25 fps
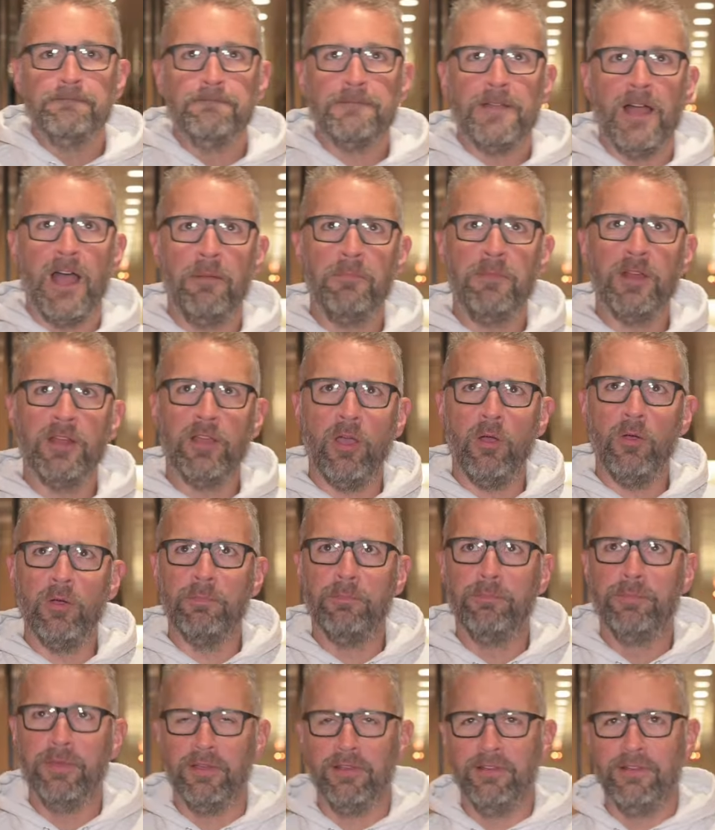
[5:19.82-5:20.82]
I'm going to go
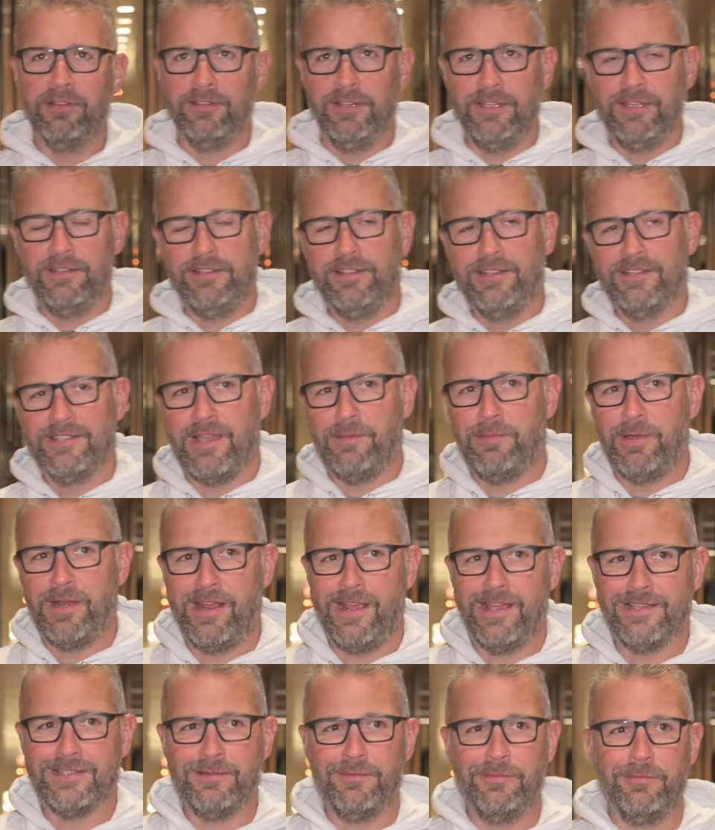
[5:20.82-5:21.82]
with Bill Clinton because I bet he
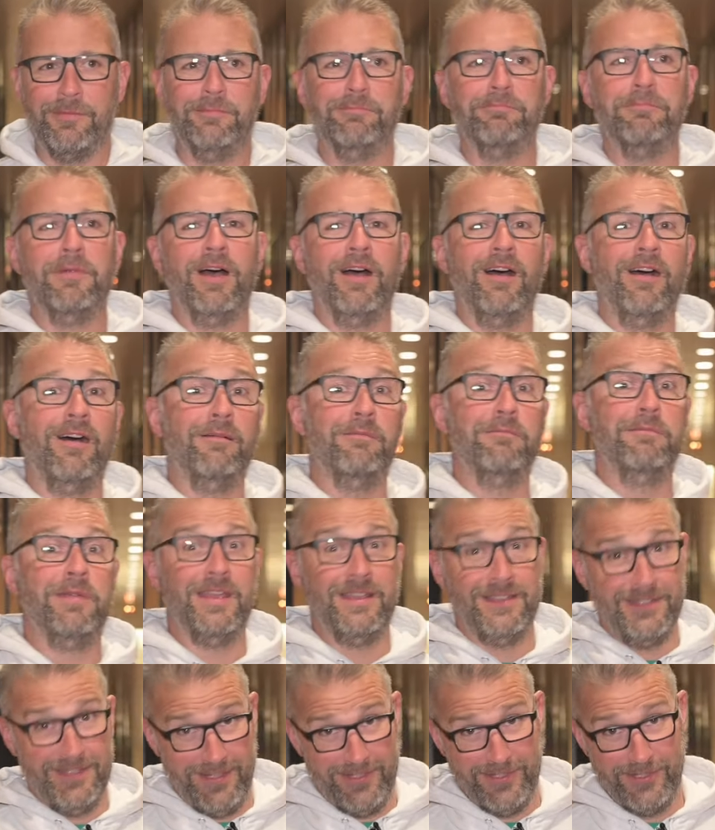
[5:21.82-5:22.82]
has some
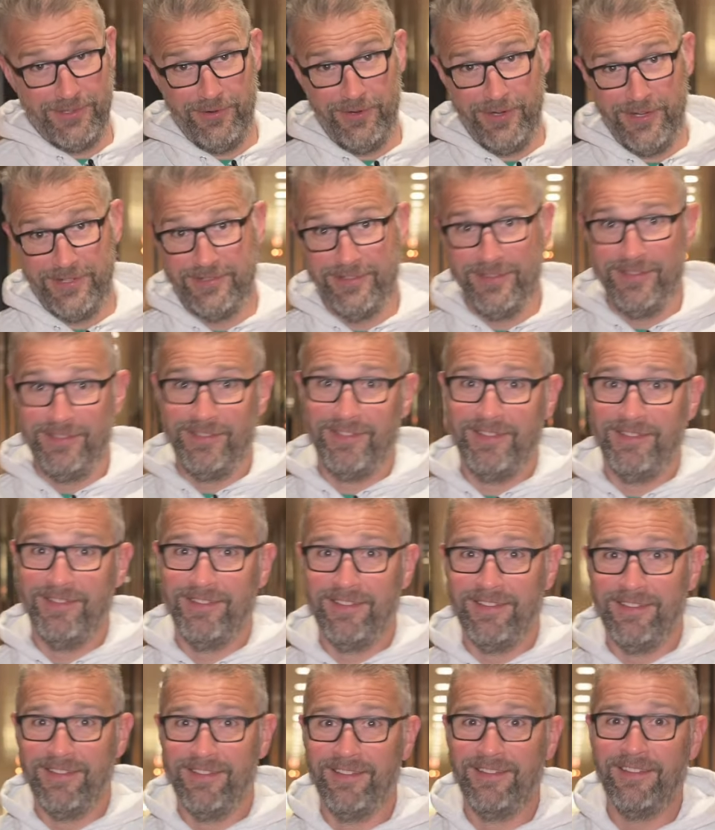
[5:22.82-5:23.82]
amazing stories.
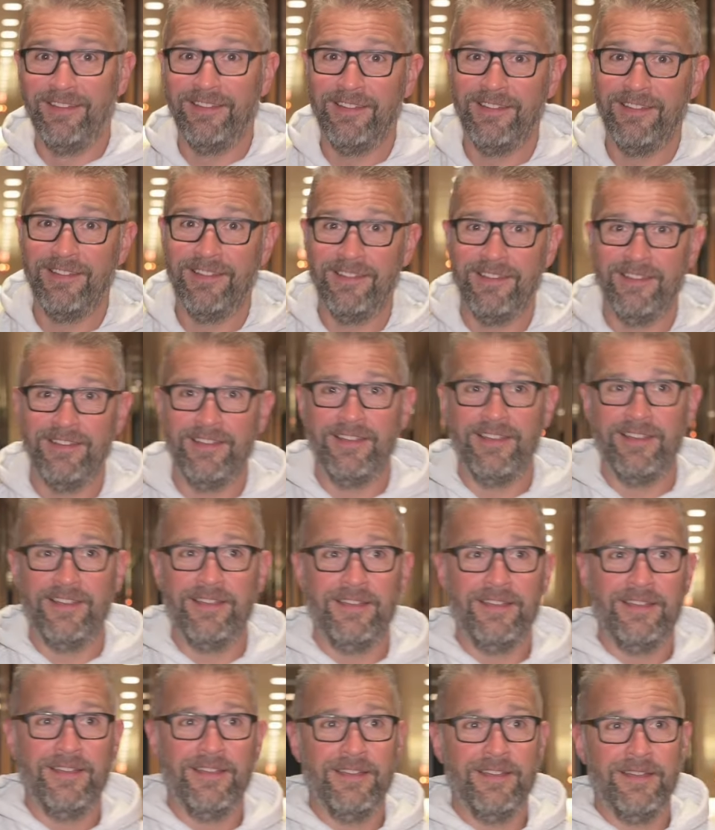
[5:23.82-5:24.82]
What's your coffee
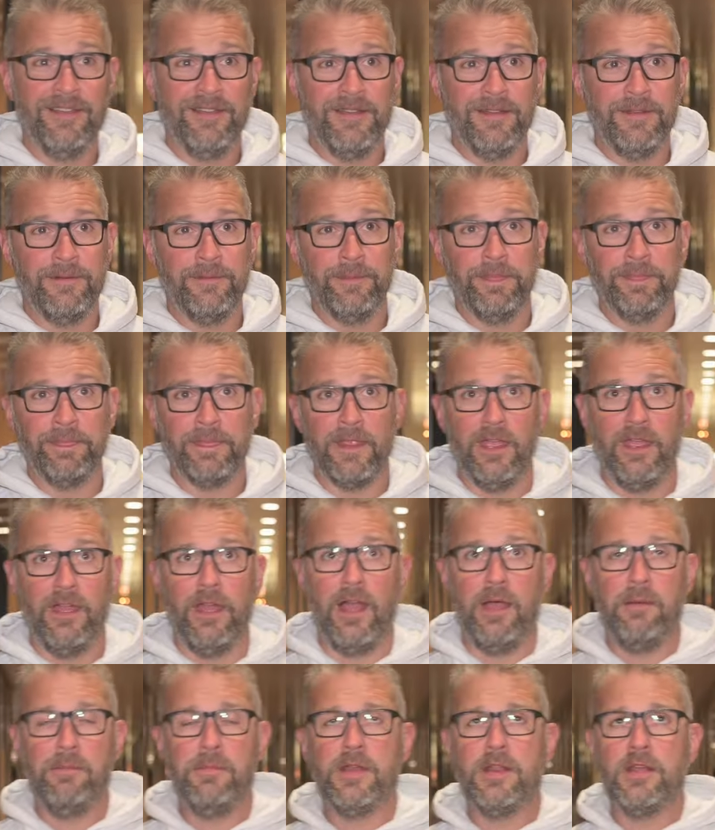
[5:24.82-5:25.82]
order?
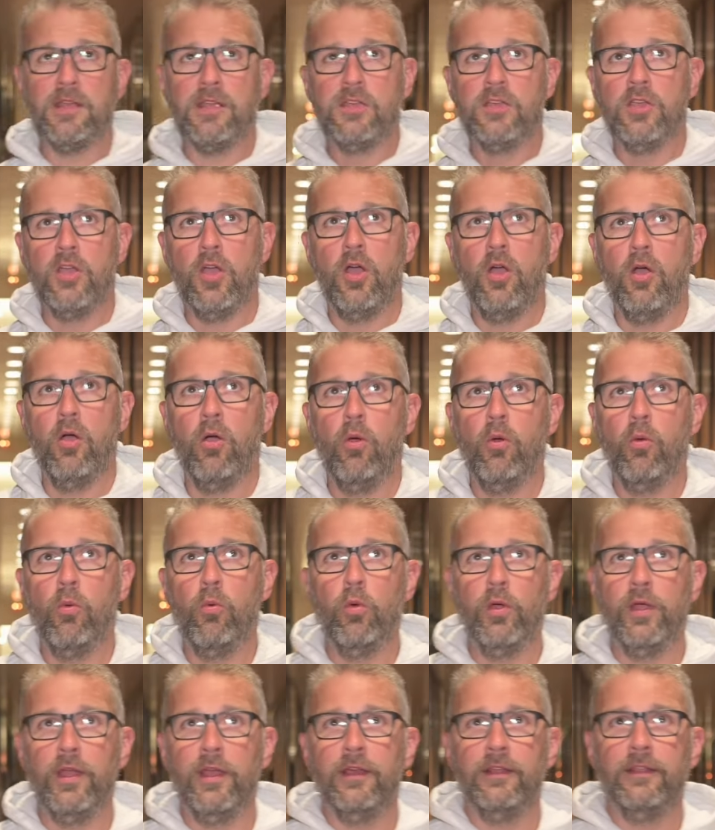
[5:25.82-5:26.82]
I'm gonna go
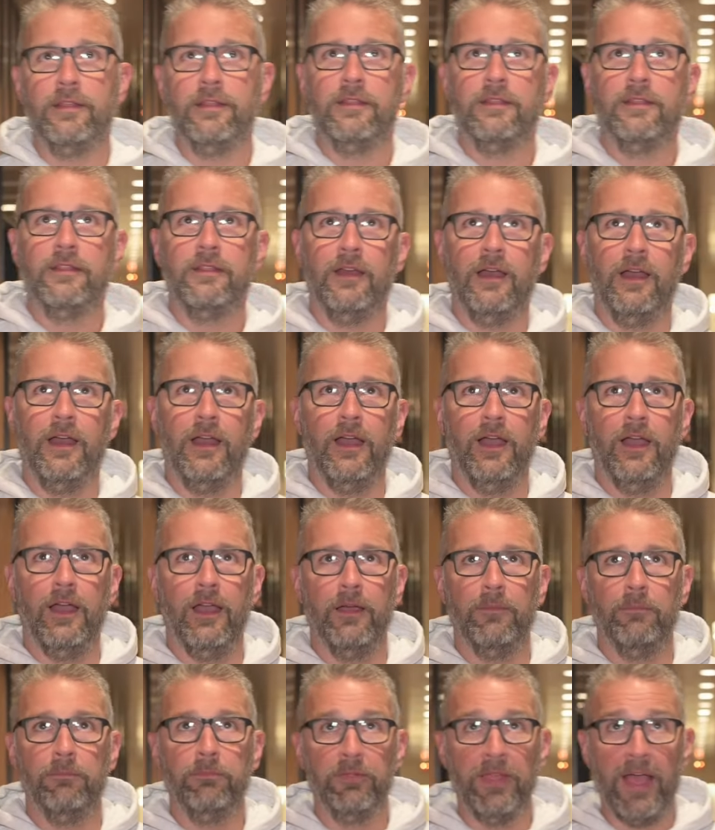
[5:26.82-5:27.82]
with
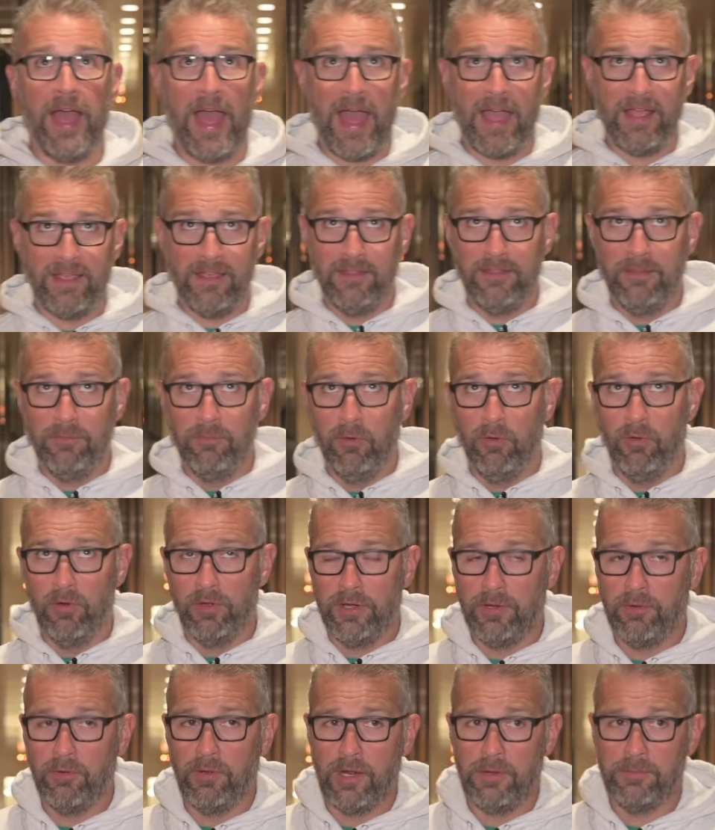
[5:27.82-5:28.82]
uh, black in the
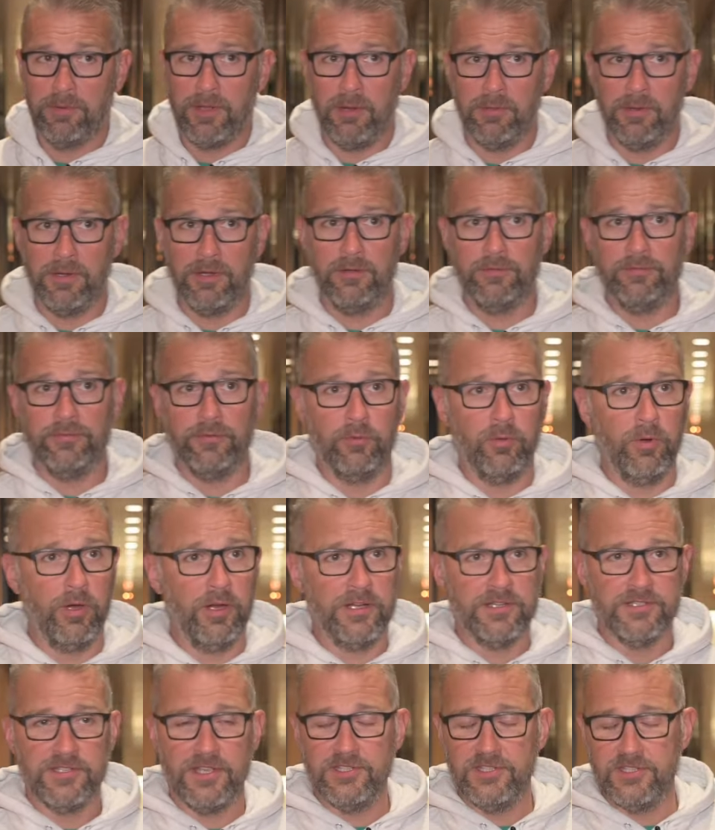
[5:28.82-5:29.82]
morning when I'm coming in for
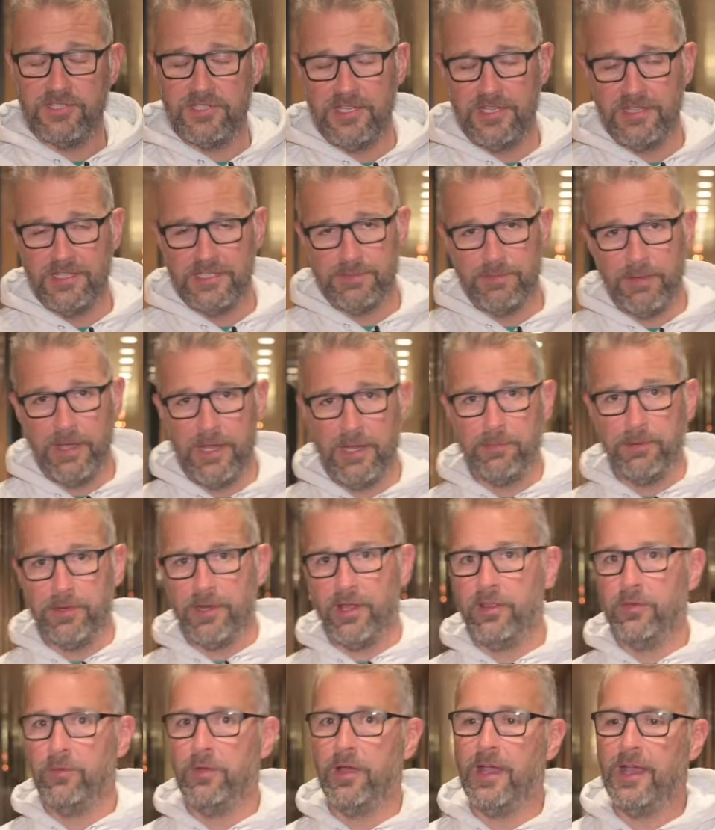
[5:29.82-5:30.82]
work because I just need the spike, but
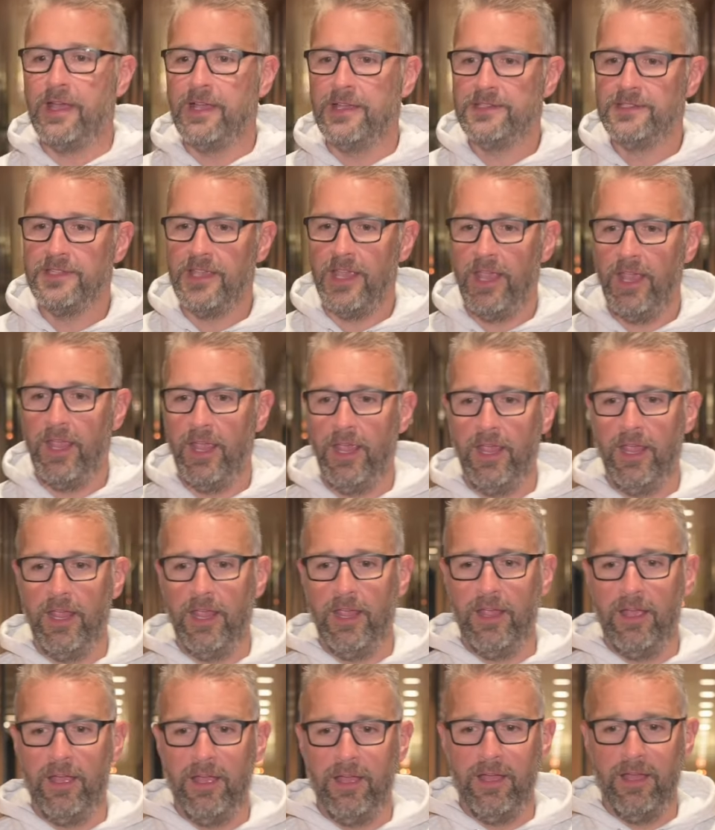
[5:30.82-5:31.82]
otherwise
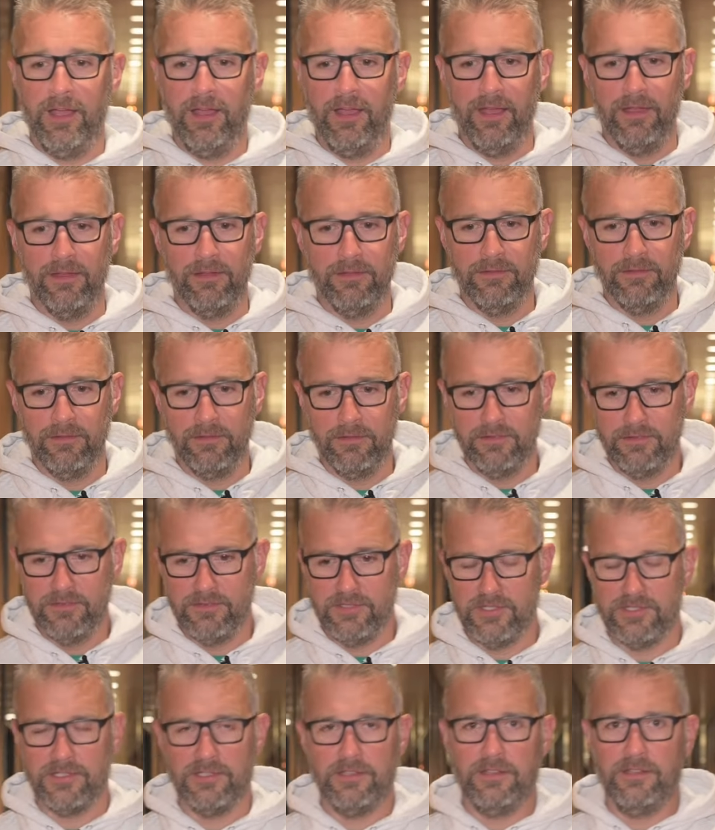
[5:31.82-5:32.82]
a uh,
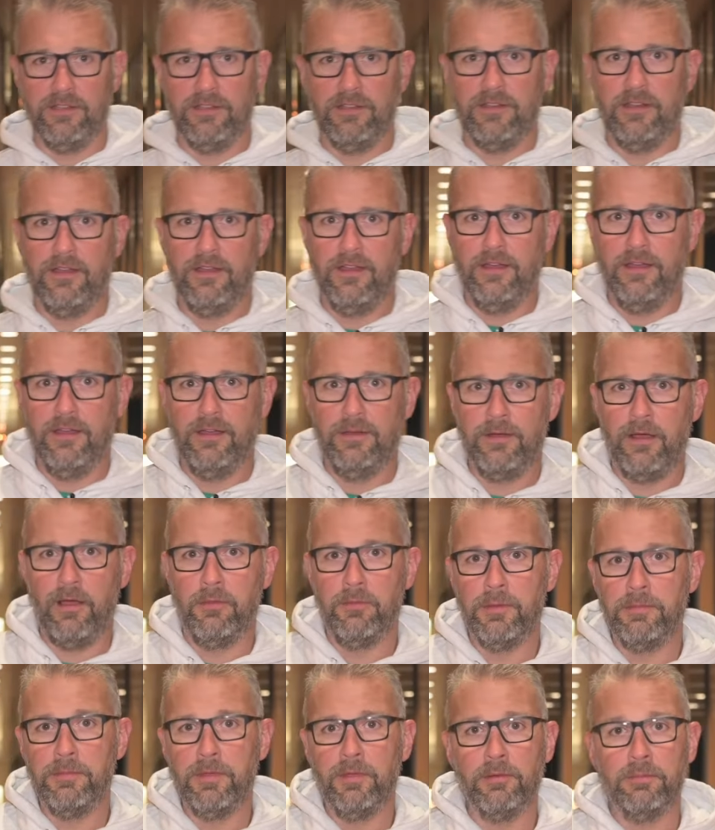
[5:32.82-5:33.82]
just a uh,
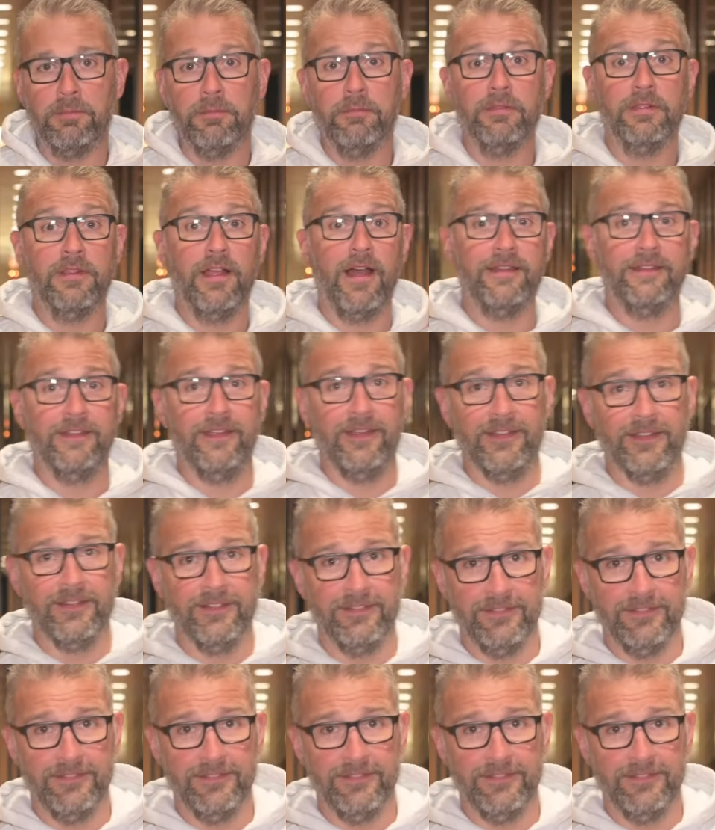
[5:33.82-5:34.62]
almond milk latte.